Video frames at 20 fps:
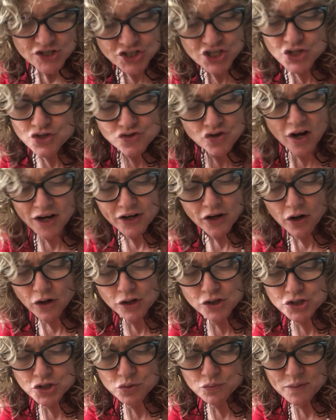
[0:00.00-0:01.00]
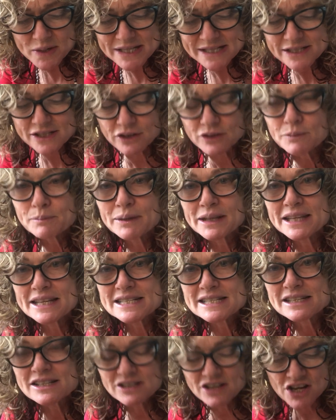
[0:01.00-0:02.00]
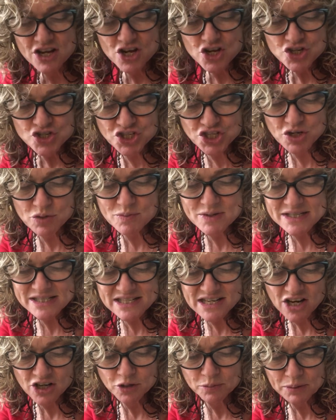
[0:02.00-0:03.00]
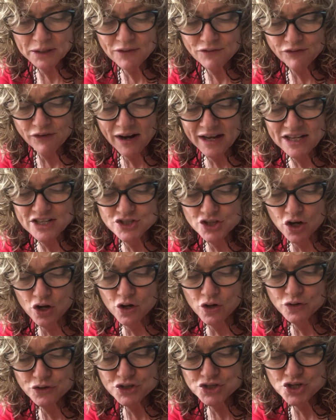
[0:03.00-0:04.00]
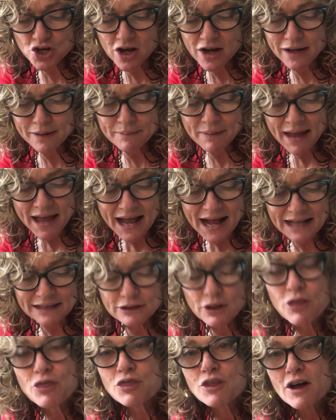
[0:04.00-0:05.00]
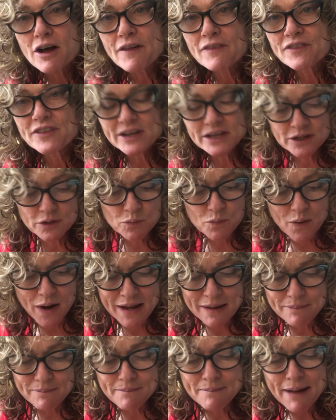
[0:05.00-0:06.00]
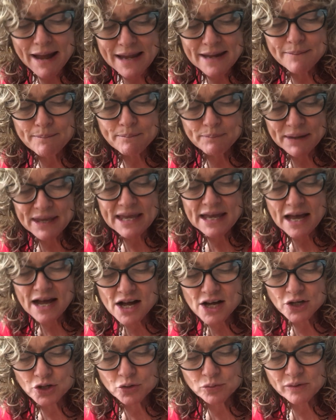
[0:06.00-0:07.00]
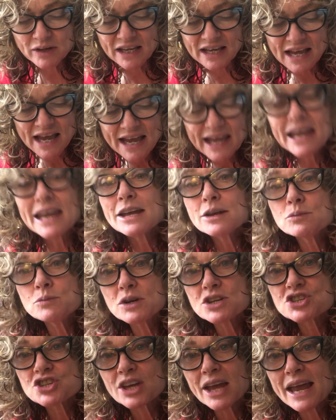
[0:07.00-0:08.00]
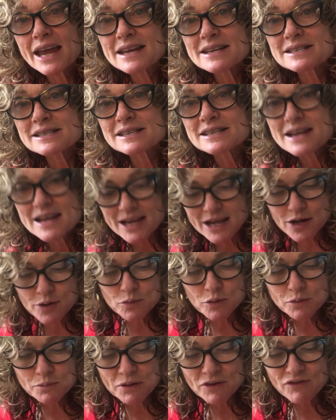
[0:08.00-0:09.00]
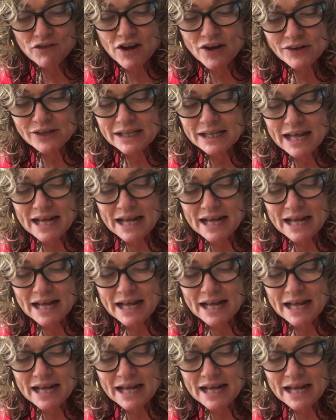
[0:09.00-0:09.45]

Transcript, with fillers: She tried hard to whistle, but listen, she was terribly frightened all the time at the thought that it might be hungry, in which case it would be very